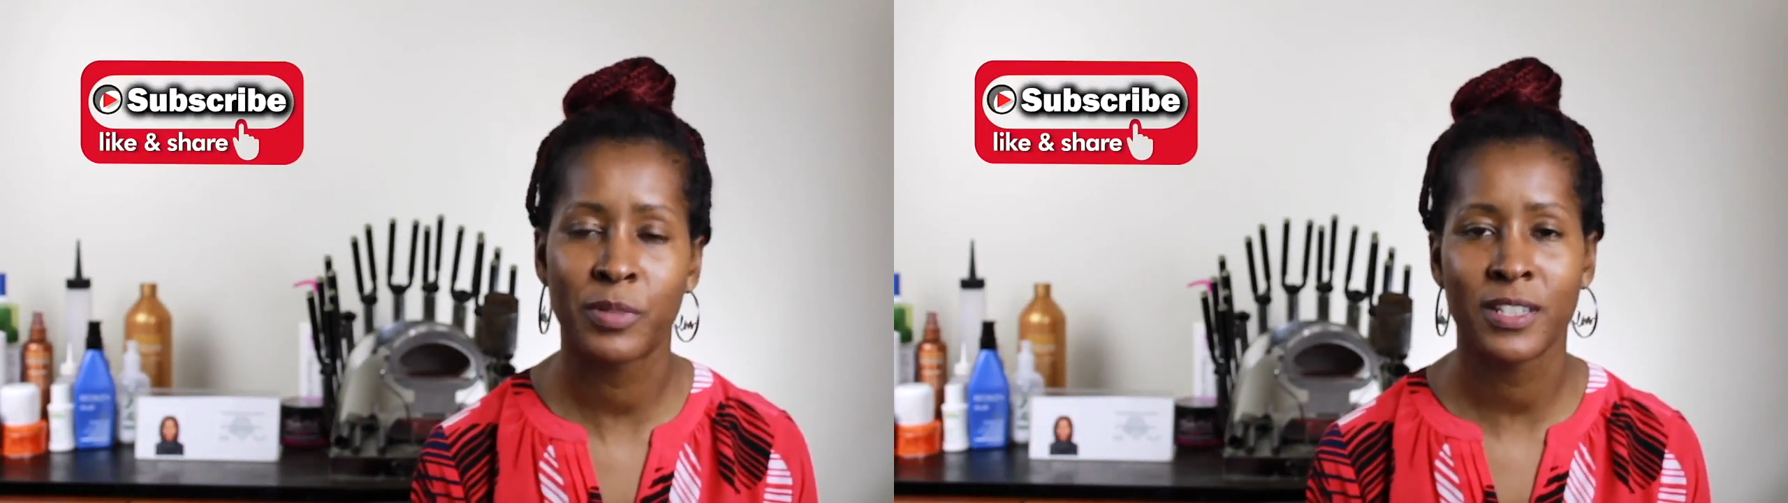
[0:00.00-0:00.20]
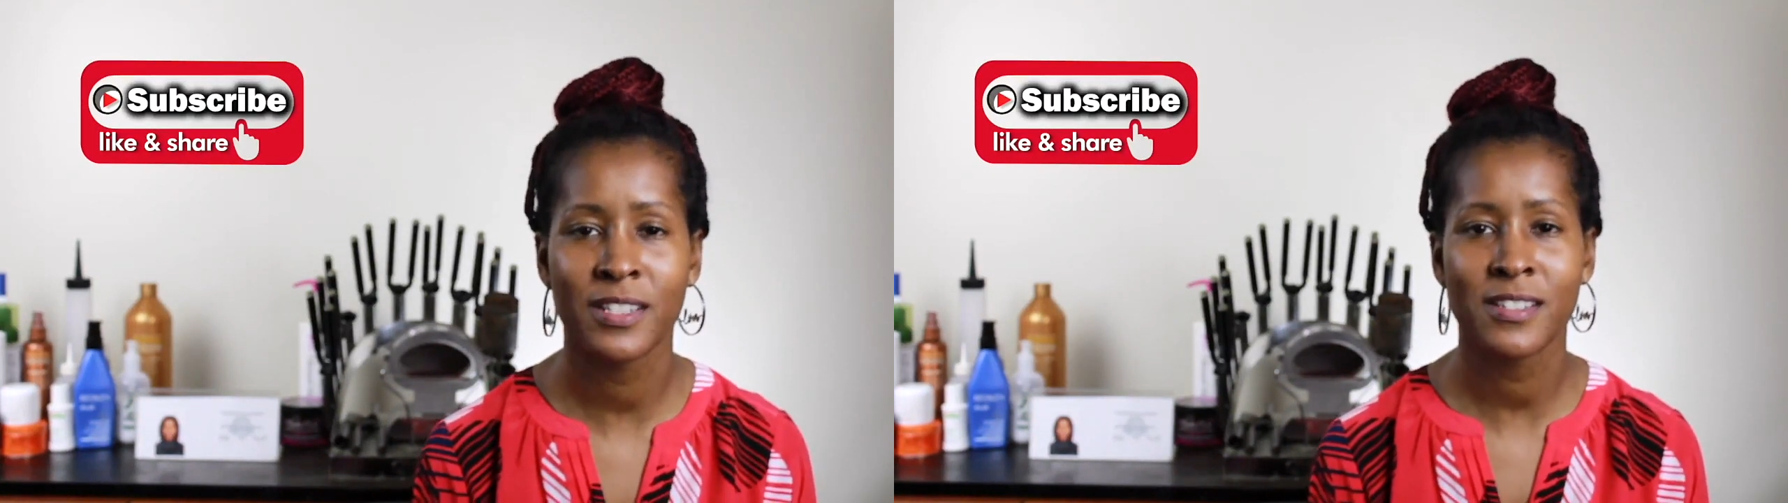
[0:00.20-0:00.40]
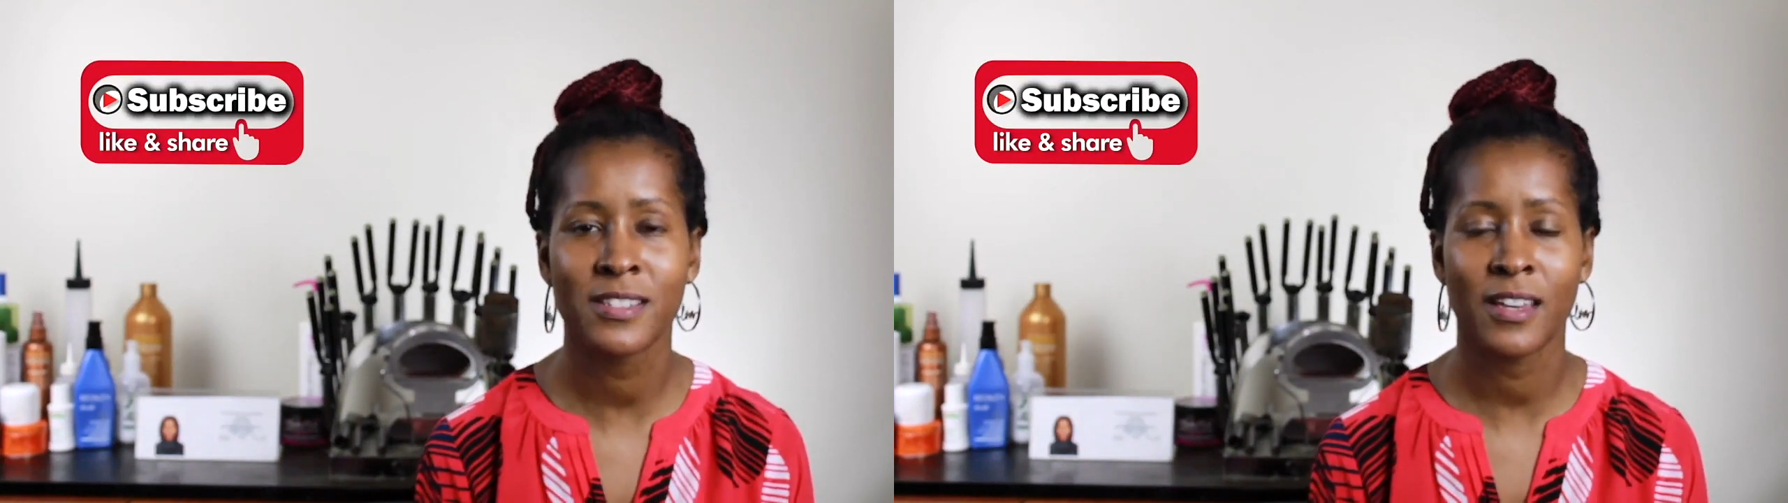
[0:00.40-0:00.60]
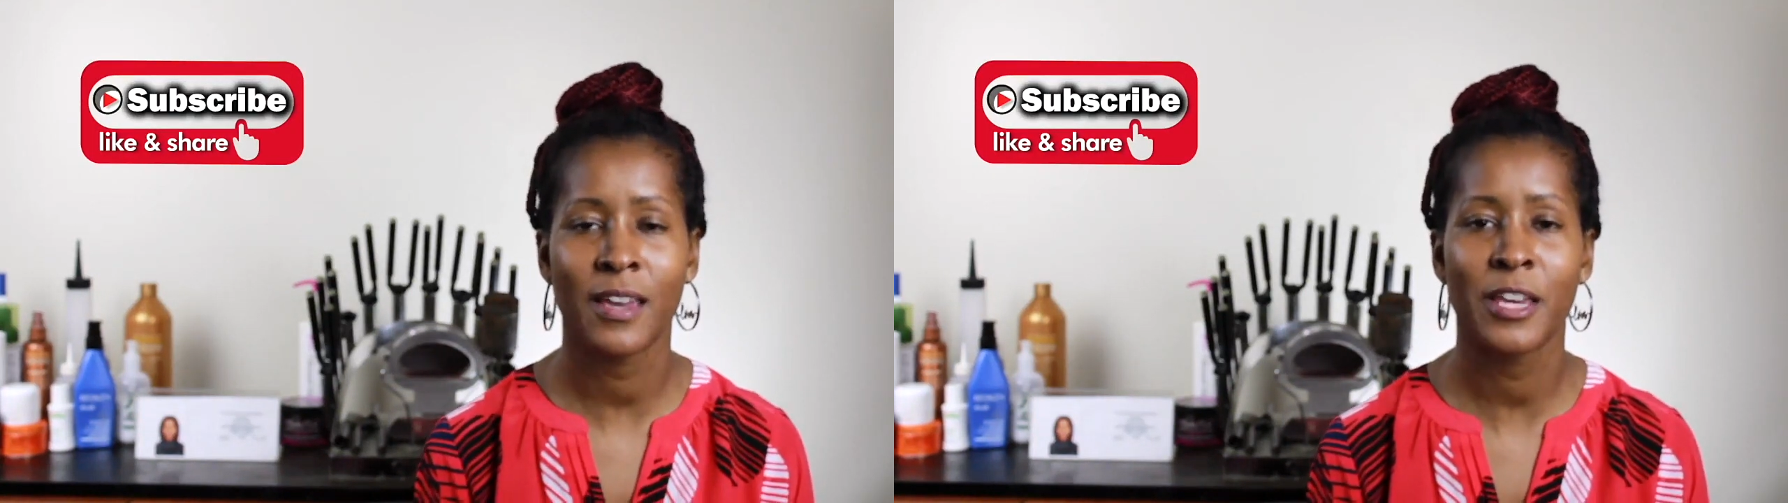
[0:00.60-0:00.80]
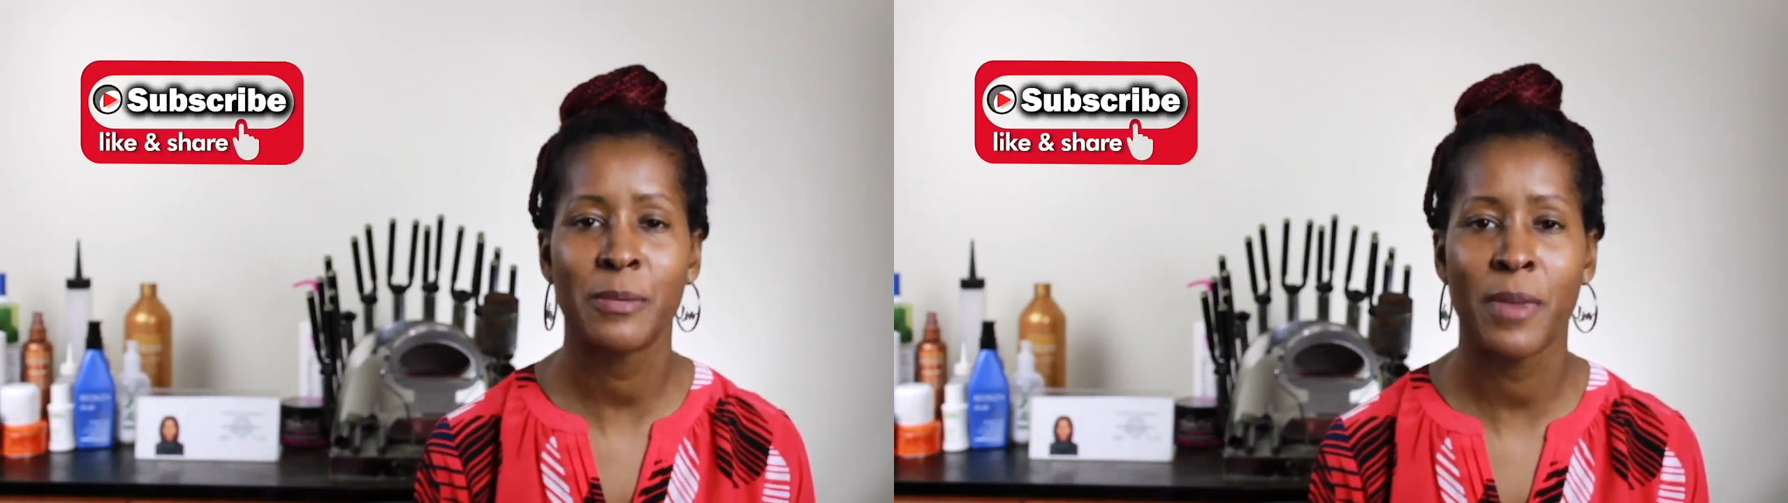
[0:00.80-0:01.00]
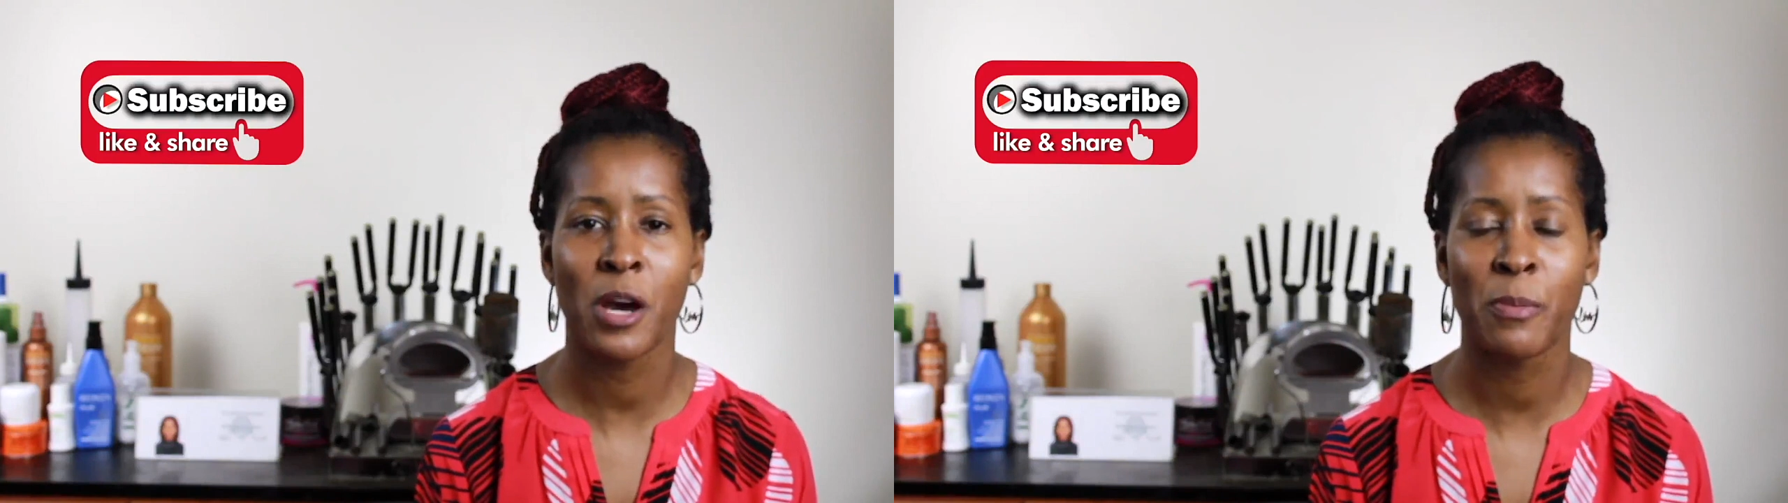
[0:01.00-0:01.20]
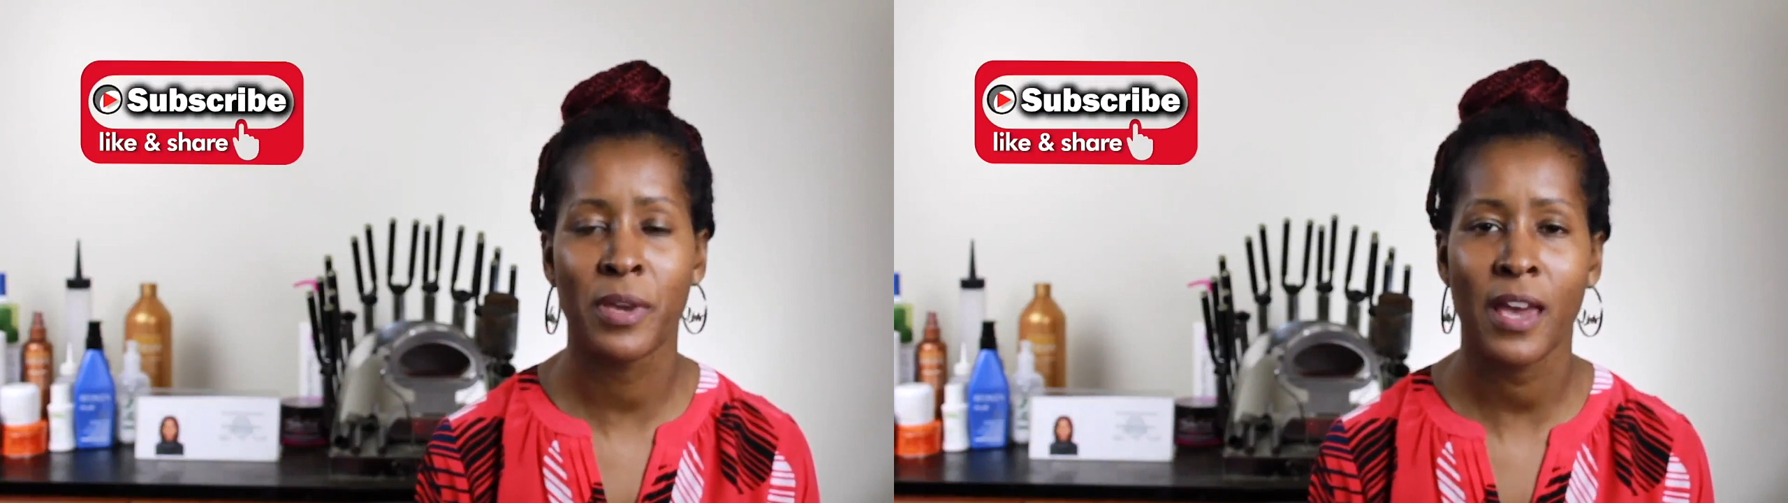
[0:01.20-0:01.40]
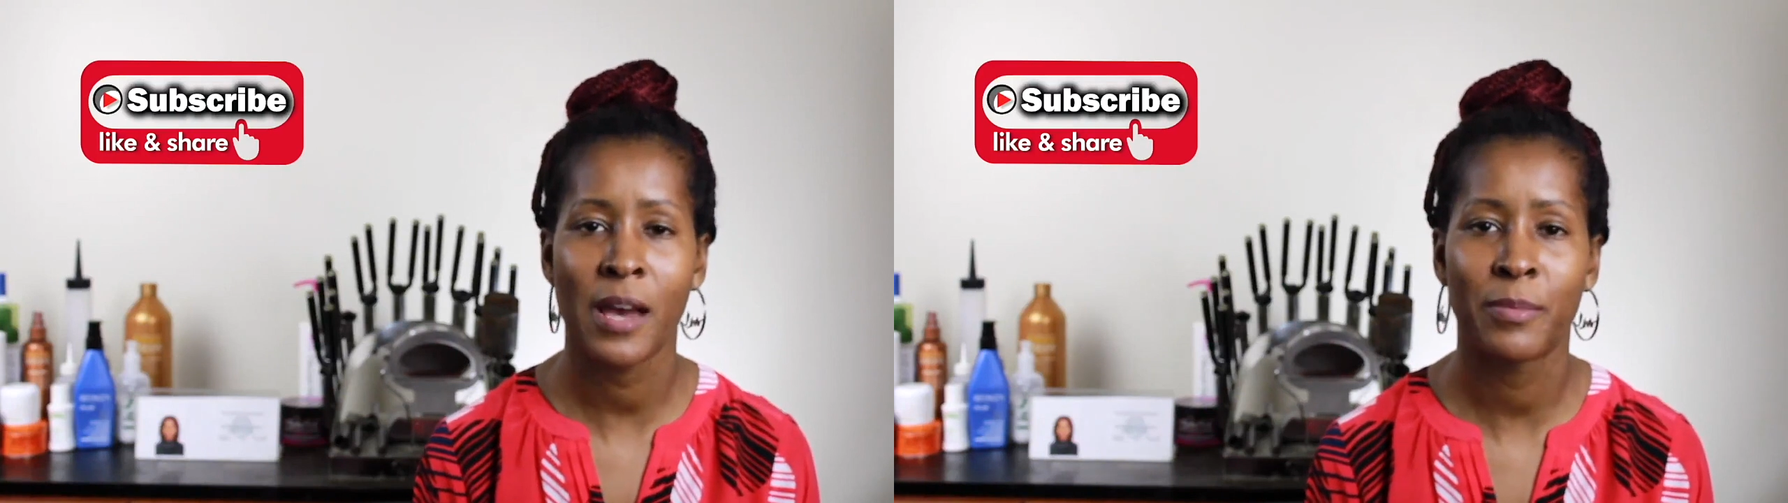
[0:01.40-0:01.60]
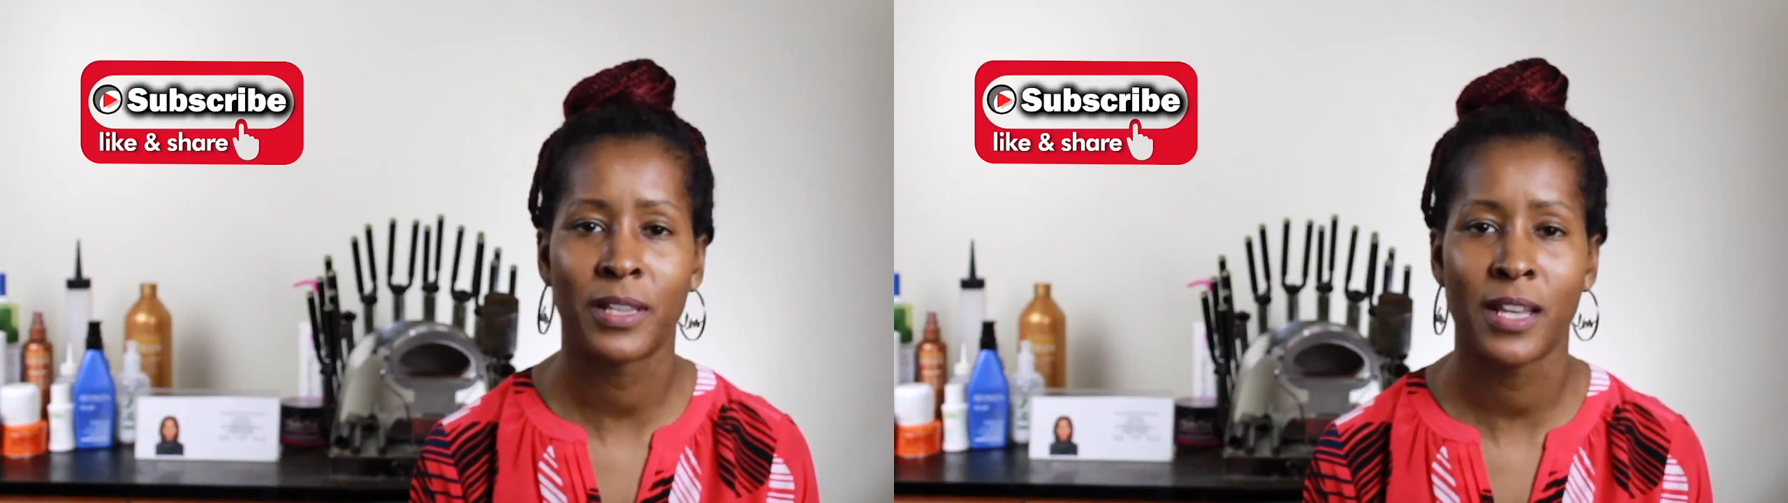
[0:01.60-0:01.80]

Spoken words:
please email me at